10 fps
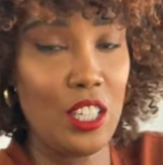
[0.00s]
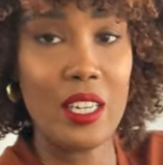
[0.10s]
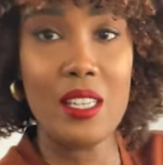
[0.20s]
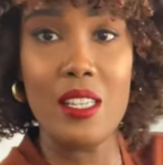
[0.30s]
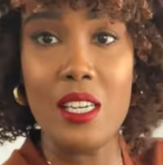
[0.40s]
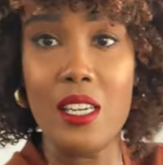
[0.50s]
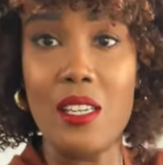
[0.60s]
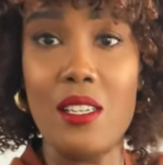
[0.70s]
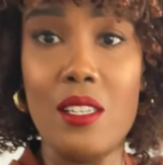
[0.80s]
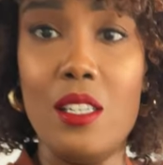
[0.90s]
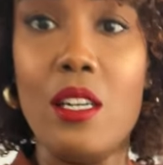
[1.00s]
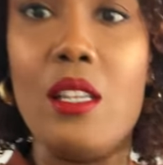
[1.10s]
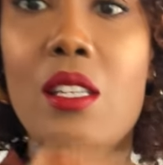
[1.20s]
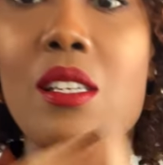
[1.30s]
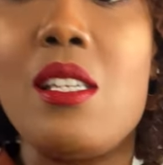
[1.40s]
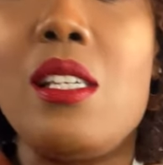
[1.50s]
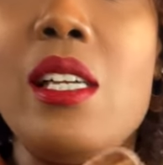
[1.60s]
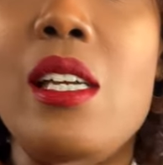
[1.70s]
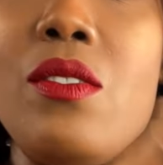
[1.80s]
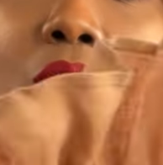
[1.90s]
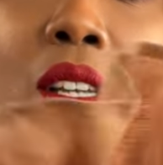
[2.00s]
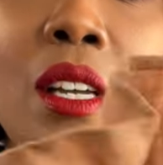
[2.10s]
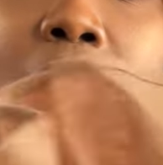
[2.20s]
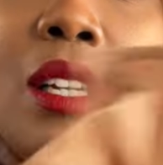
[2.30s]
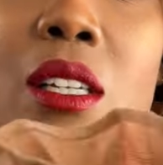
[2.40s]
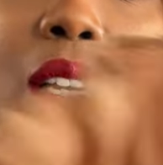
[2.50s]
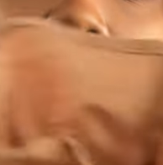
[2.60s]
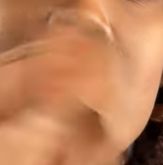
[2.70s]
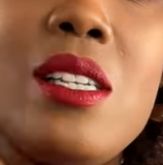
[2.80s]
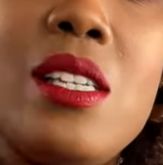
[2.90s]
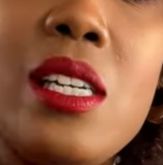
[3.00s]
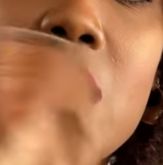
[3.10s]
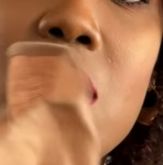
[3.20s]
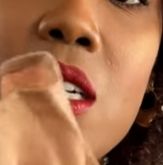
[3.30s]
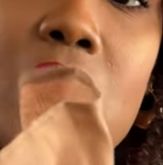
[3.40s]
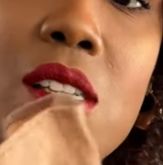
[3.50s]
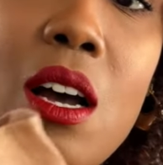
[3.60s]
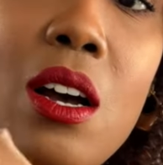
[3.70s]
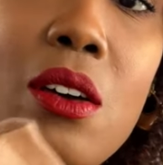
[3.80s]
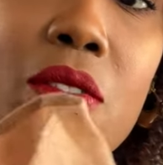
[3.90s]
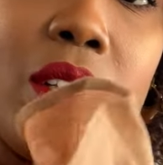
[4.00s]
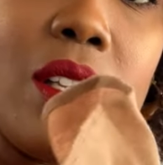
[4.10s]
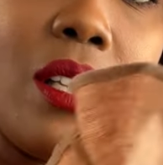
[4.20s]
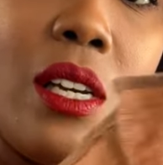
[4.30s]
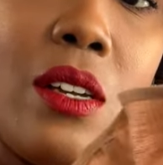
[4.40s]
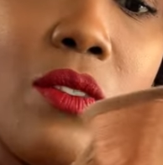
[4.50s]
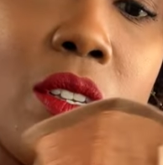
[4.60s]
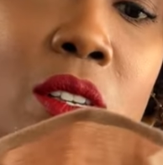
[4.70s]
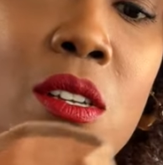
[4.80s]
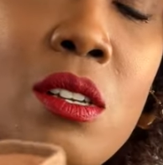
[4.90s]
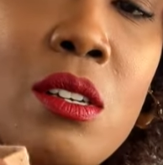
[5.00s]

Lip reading: look at these, look at the sleeves. Look at the details of the sleeves.